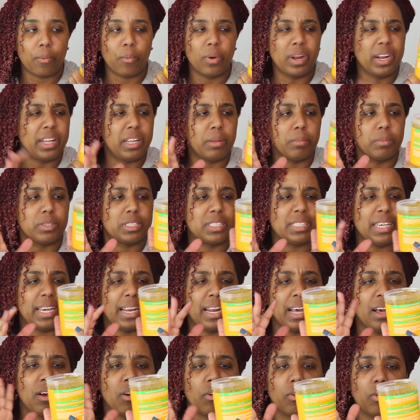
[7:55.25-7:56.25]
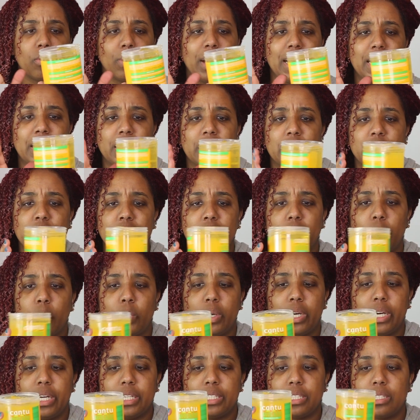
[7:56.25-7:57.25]
One of them was saying how great the gel
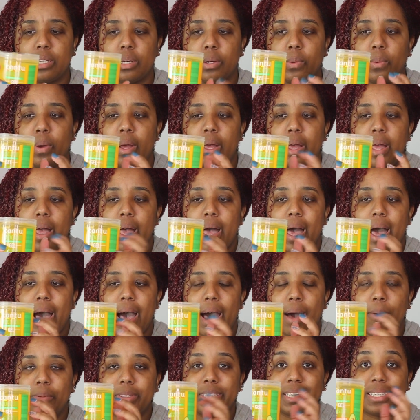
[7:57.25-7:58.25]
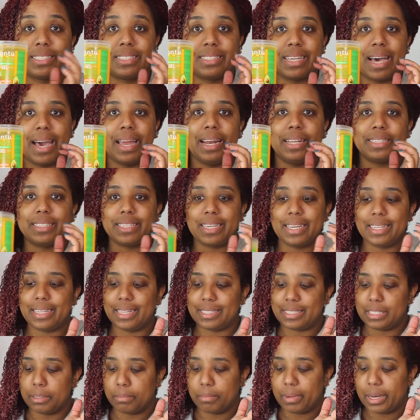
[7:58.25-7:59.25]
was, so I was excited to get
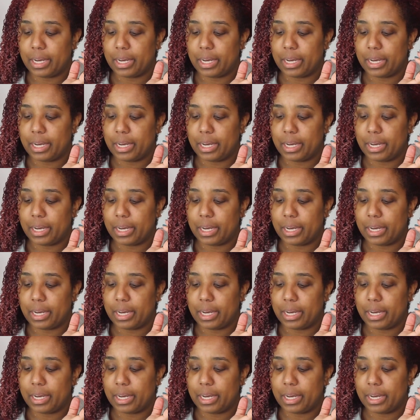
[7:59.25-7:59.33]
this in